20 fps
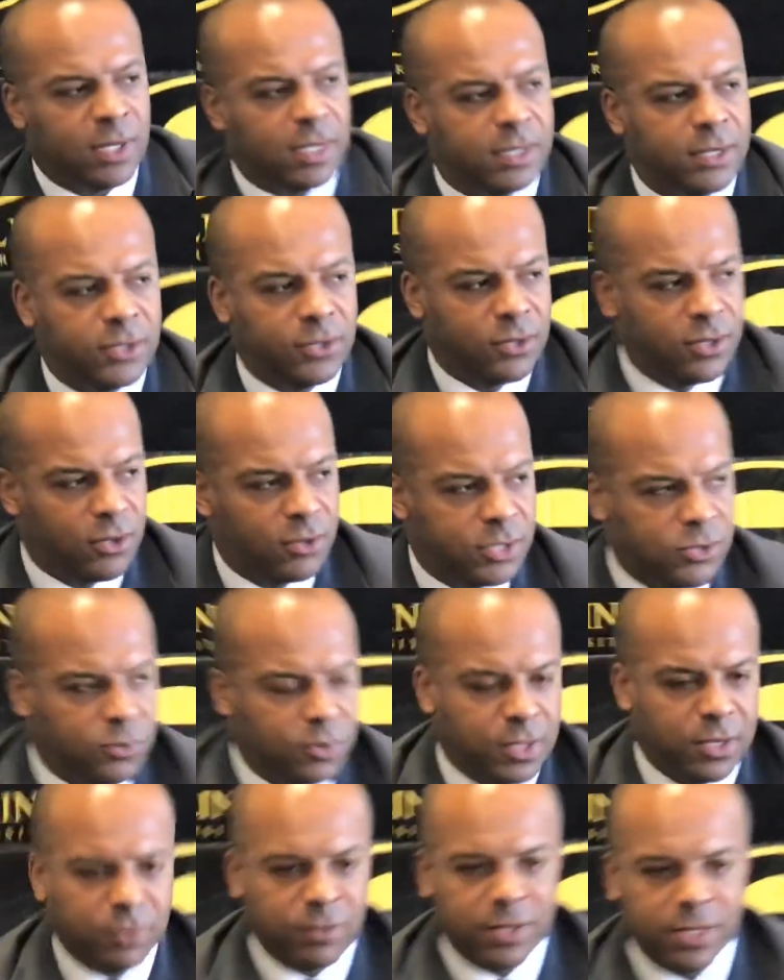Well, you know, it's
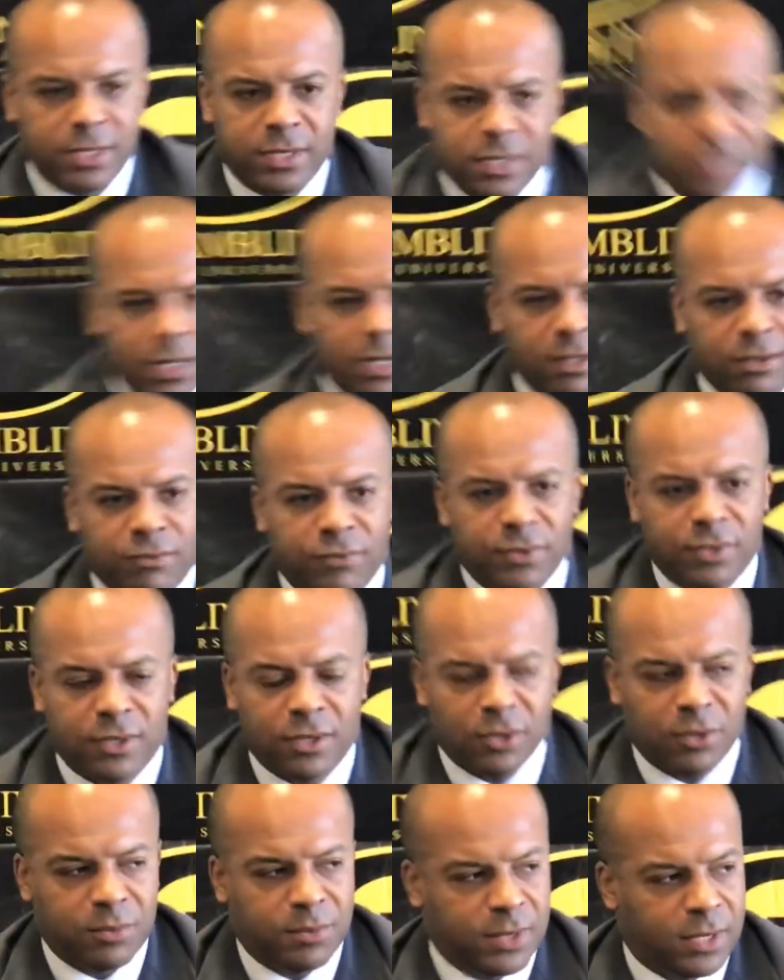really, really tough, you
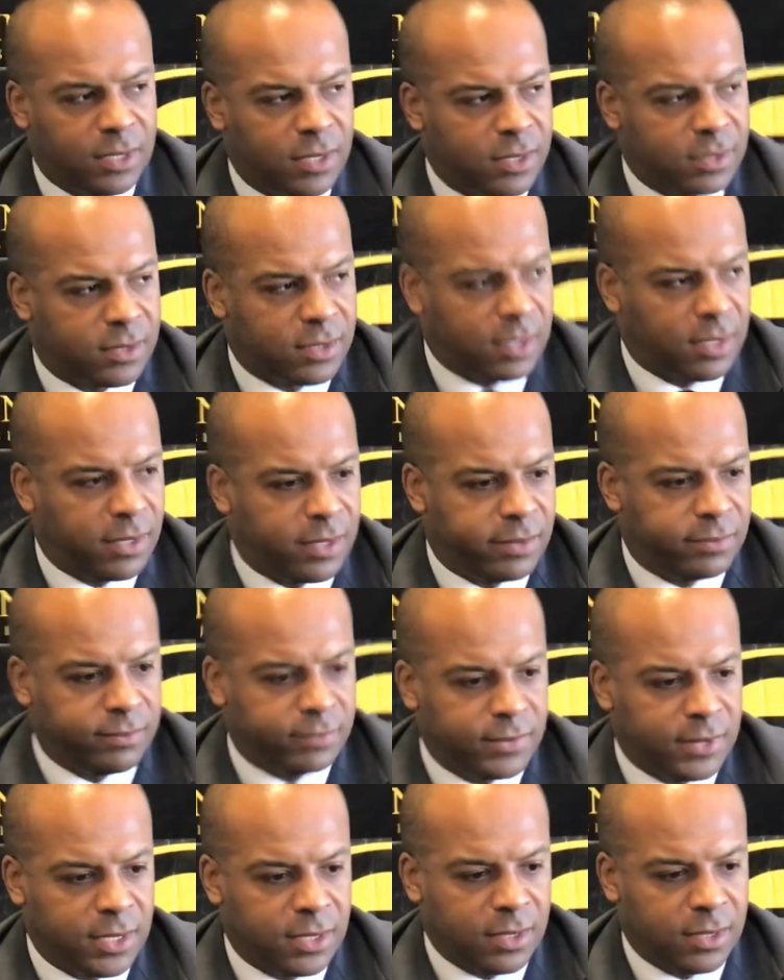know, because,
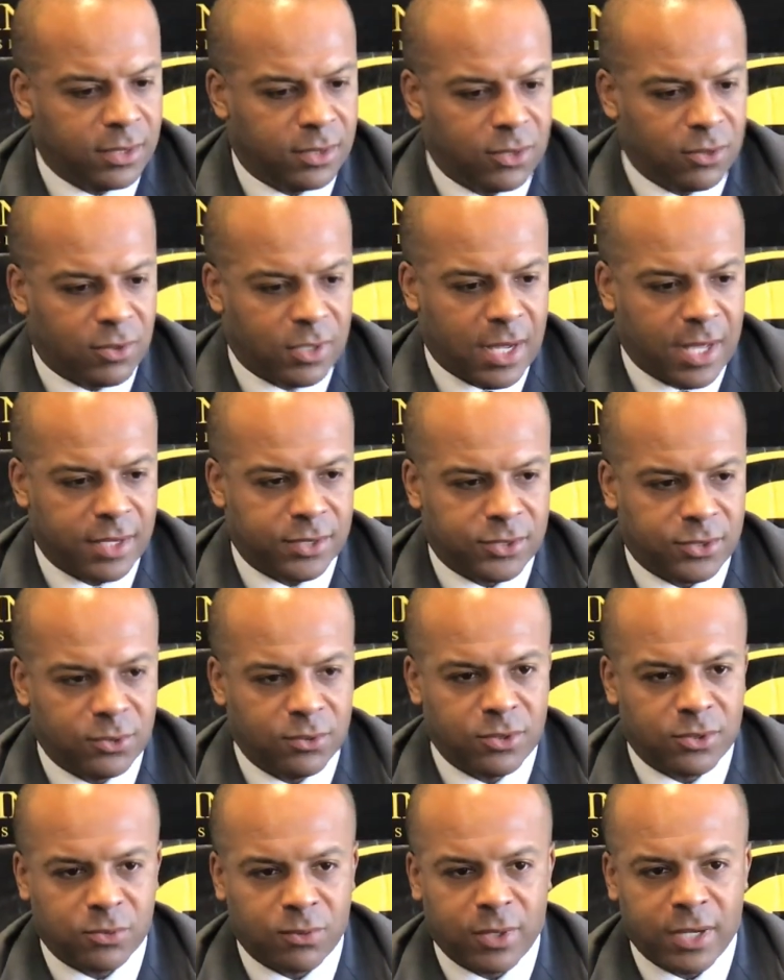you know, college
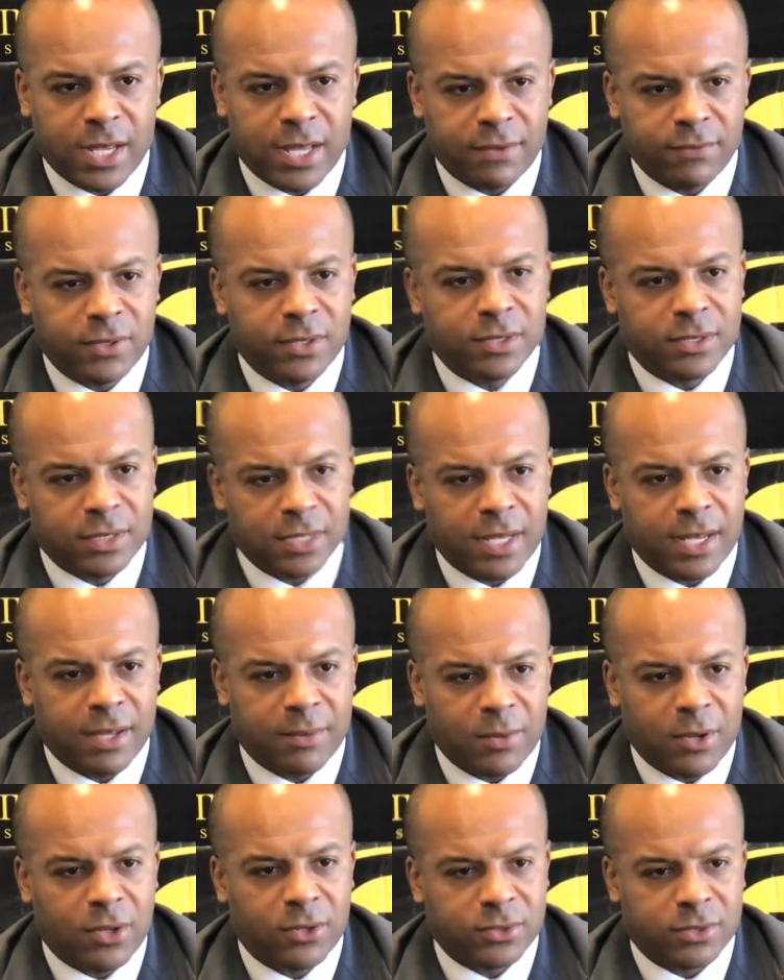students want to have a good
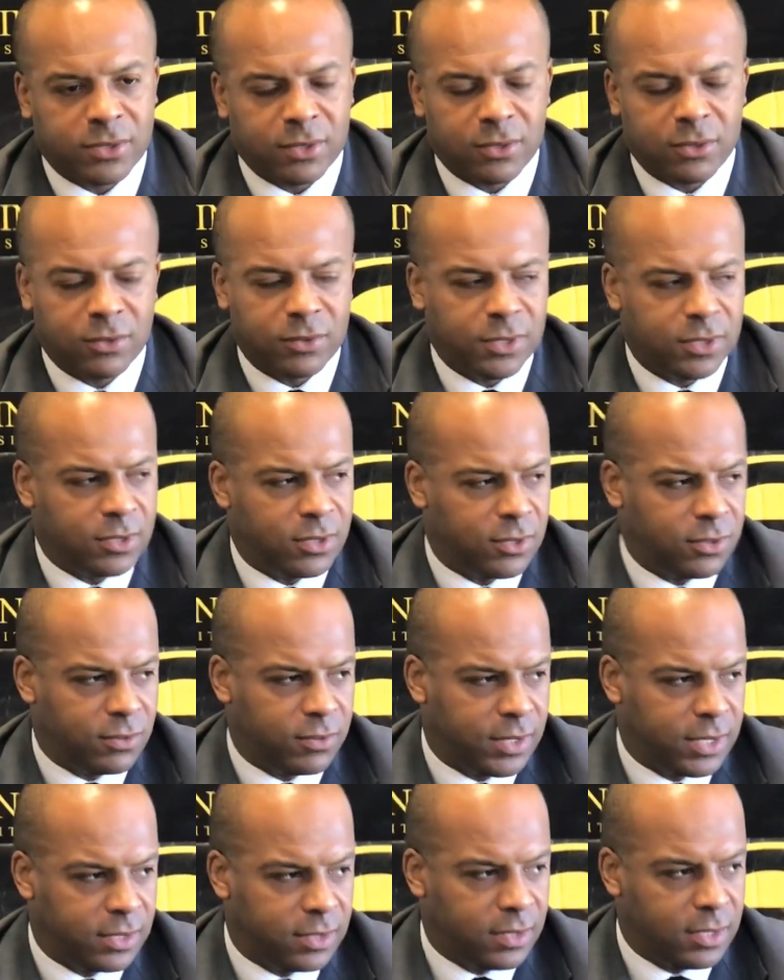time also, you
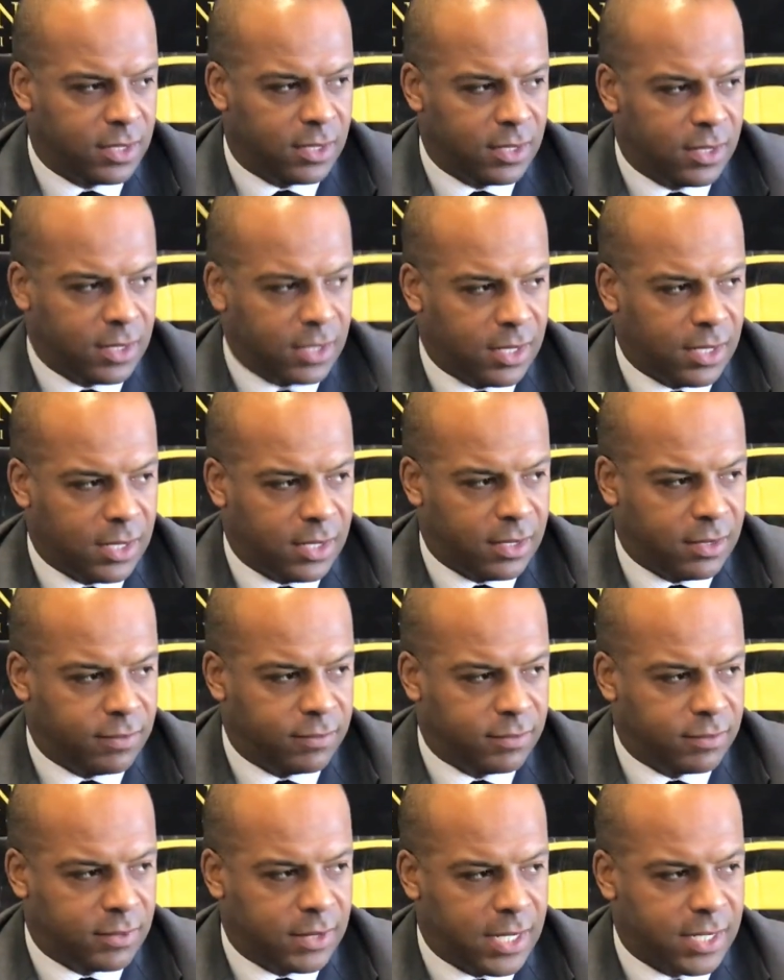know,
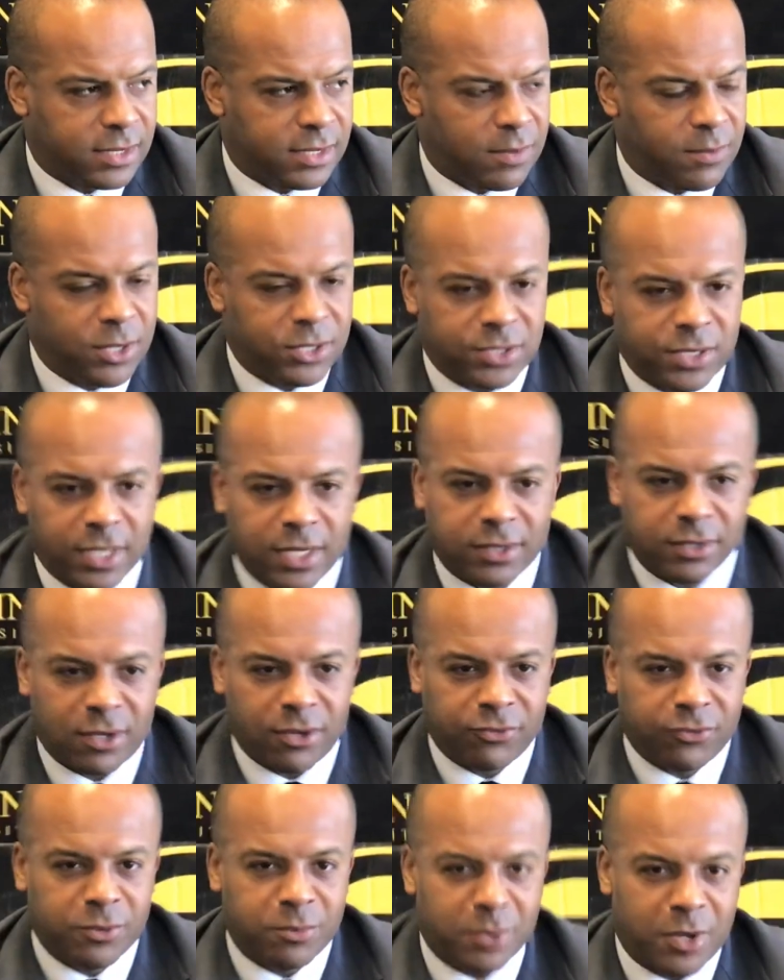and last time I checked,
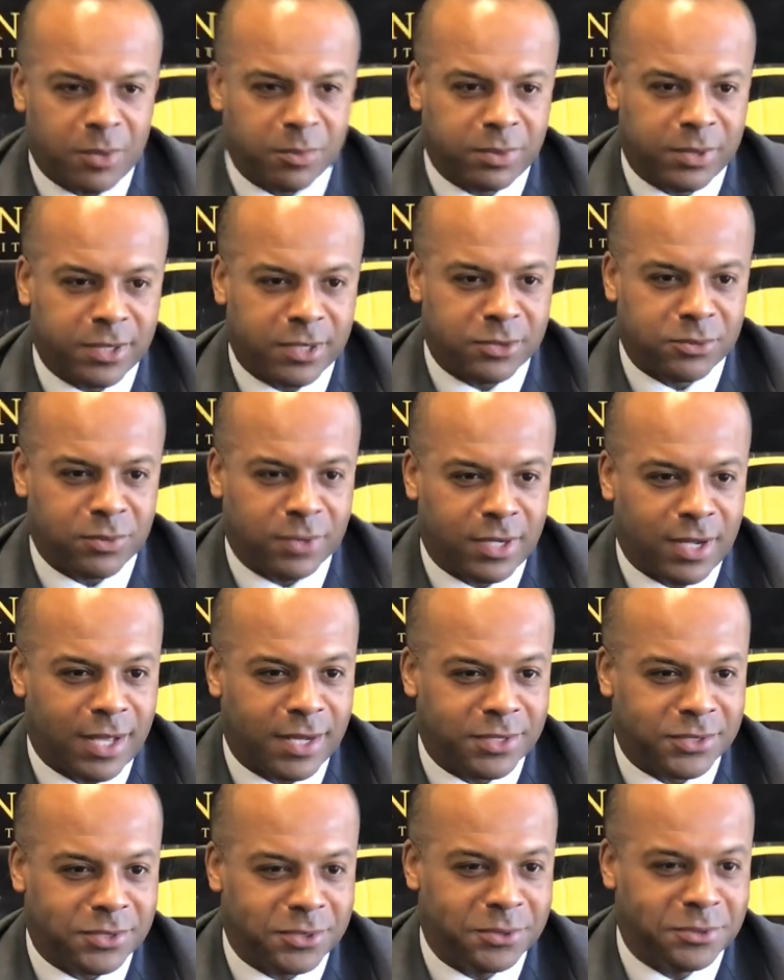our football players were
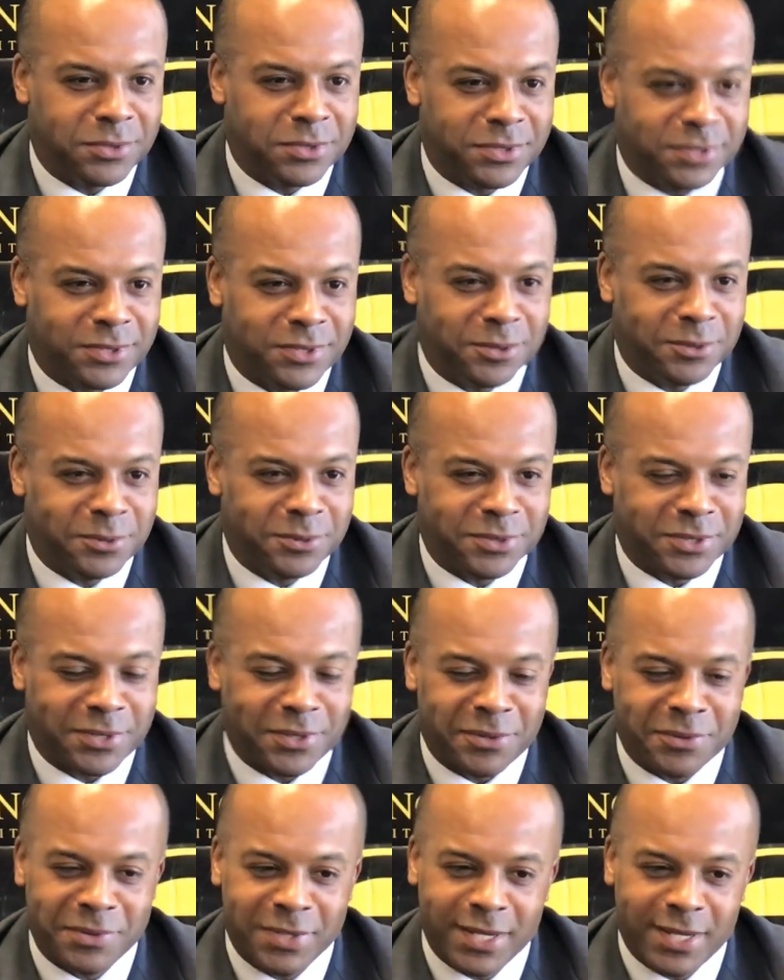college students too. So,